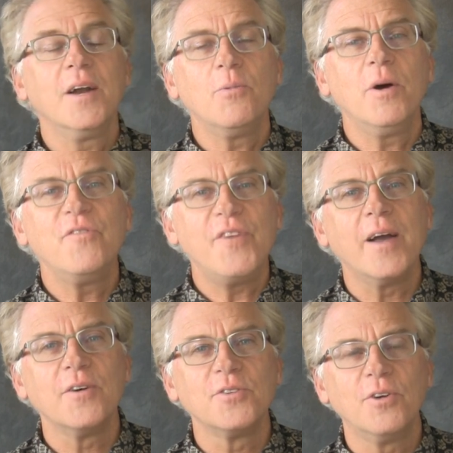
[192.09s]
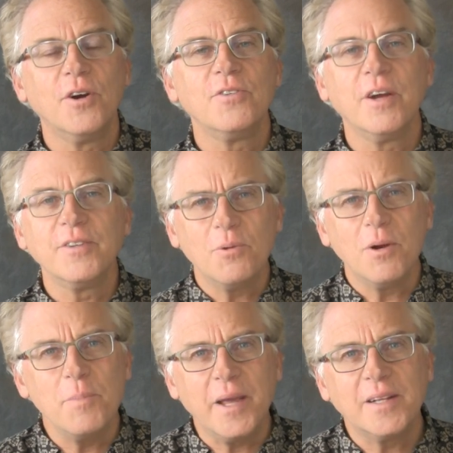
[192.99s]
I don't want files on hard drives. I don't
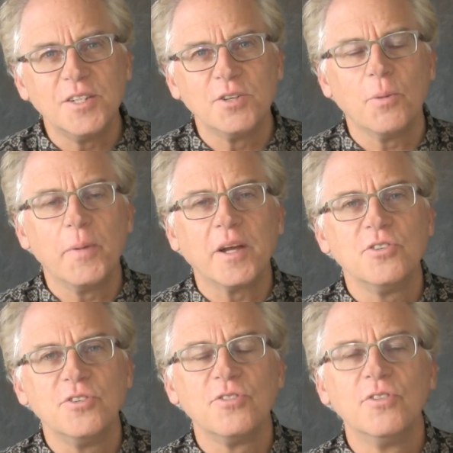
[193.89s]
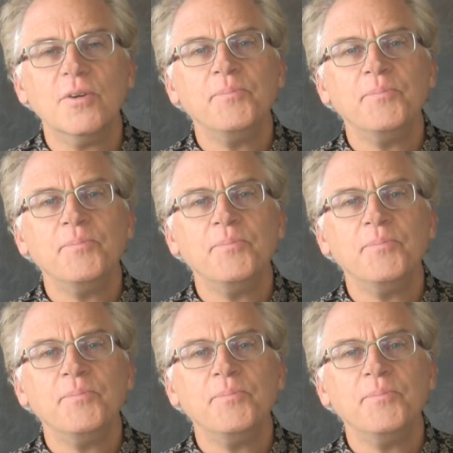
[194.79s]
want to make digital pictures.